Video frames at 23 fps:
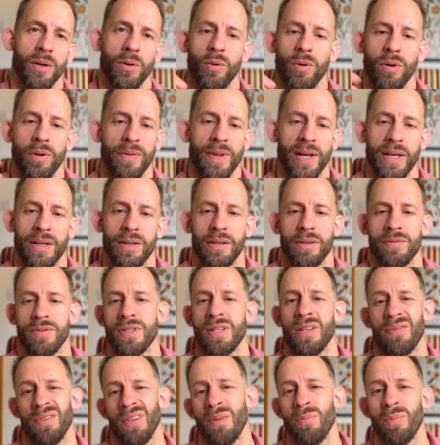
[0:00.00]
all of that kind of
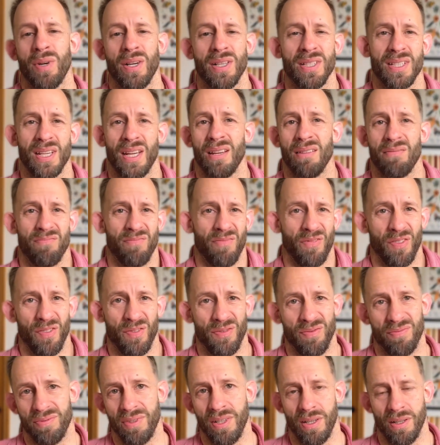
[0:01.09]
stuff, it might take,
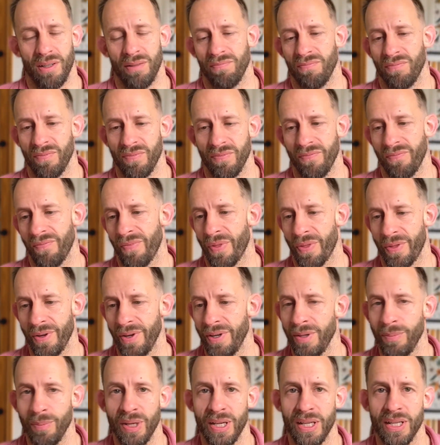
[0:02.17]

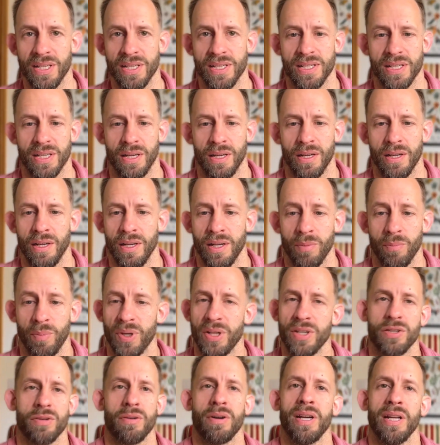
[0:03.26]
30 minutes. But
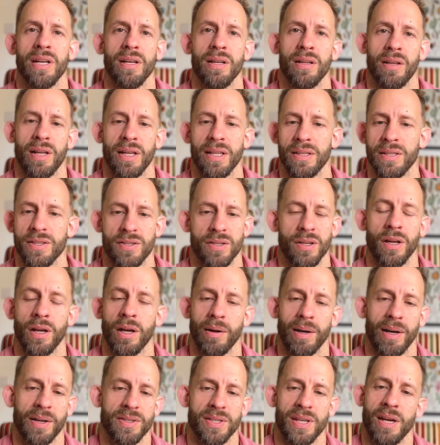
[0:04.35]
it's great. Like, this can go
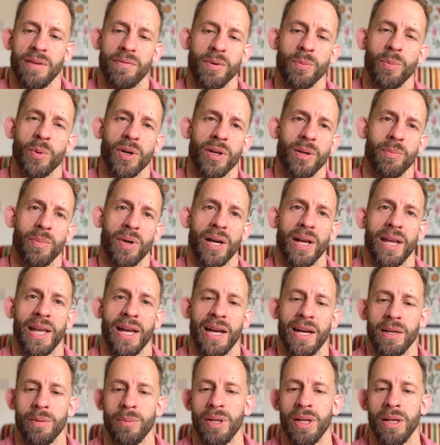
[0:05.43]
out to everybody in my
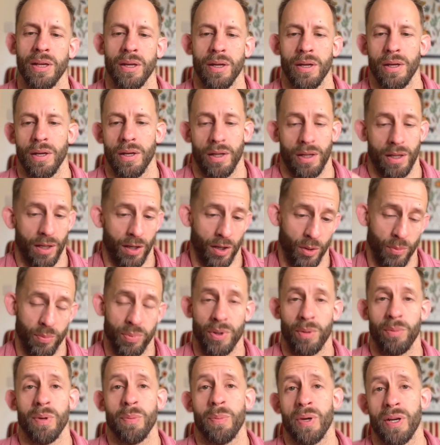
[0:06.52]
academy. I'll
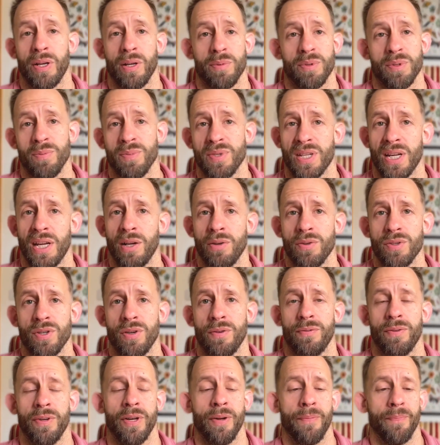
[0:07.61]
probably pick up some sales
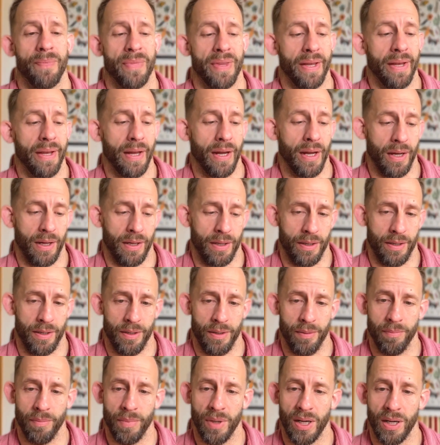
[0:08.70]
off it.
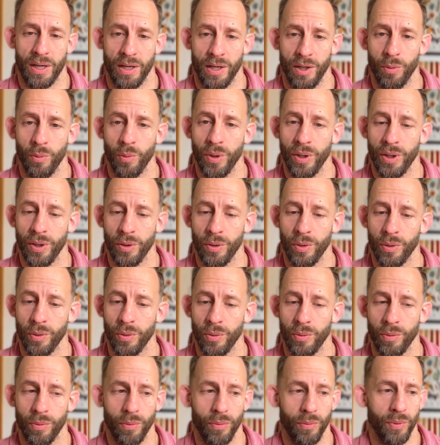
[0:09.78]
I
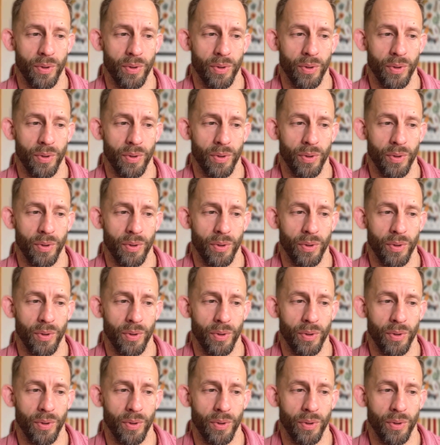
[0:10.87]
will,